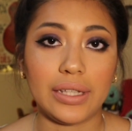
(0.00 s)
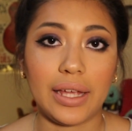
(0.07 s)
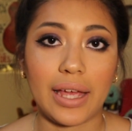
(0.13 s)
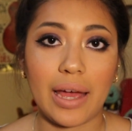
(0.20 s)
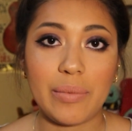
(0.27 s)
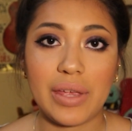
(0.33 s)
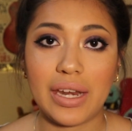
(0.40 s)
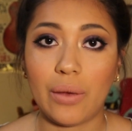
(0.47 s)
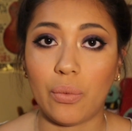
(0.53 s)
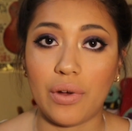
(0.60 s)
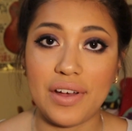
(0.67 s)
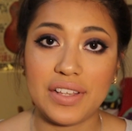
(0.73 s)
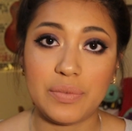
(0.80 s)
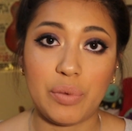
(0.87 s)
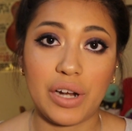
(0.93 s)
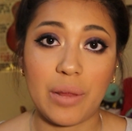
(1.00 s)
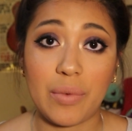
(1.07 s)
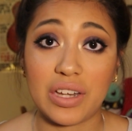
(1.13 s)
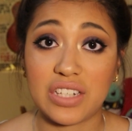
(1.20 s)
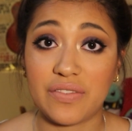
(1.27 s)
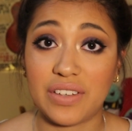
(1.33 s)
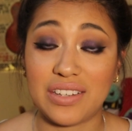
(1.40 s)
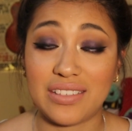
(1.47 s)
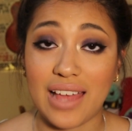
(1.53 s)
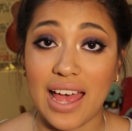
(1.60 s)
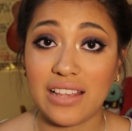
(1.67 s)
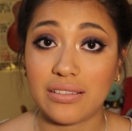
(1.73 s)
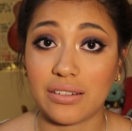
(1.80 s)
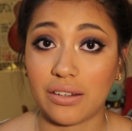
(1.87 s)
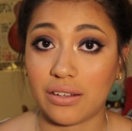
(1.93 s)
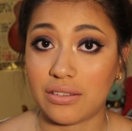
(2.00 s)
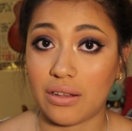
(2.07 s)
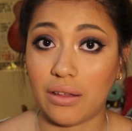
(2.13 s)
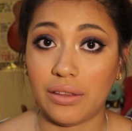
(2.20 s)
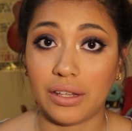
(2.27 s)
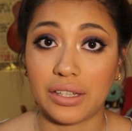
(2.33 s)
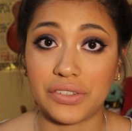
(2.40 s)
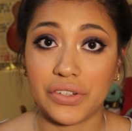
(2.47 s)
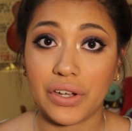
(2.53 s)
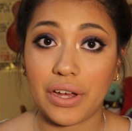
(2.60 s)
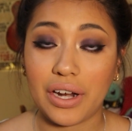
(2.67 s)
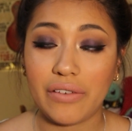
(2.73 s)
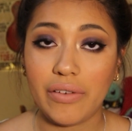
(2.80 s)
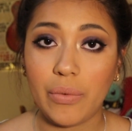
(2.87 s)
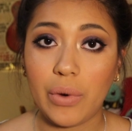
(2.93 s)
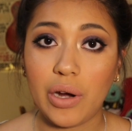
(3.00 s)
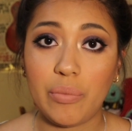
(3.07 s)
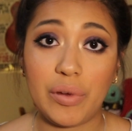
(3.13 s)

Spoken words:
It was pretty much of a disaster because all the glitter got everywhere,